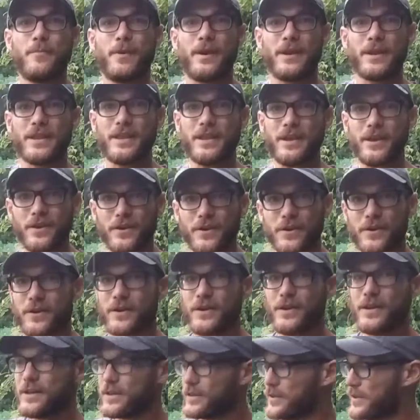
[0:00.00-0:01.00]
But
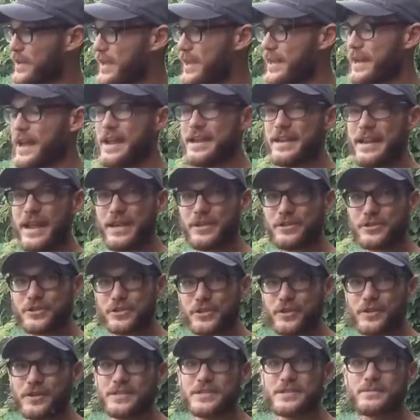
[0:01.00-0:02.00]
here, looking at
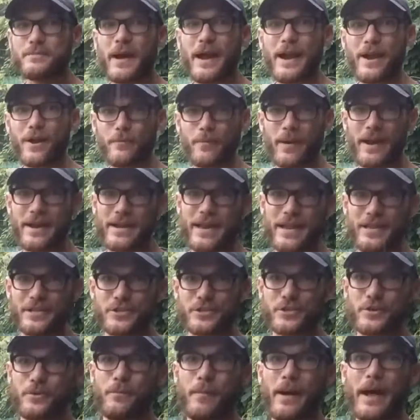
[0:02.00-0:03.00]
nature, inspired by
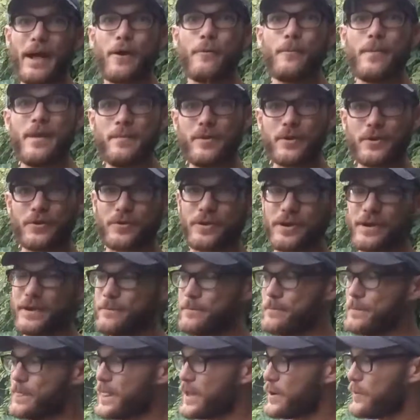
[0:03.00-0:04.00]
nature and
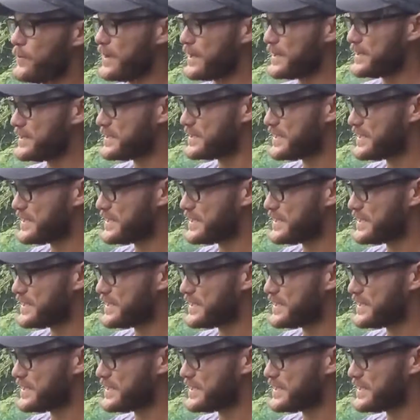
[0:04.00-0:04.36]
biomimicry, we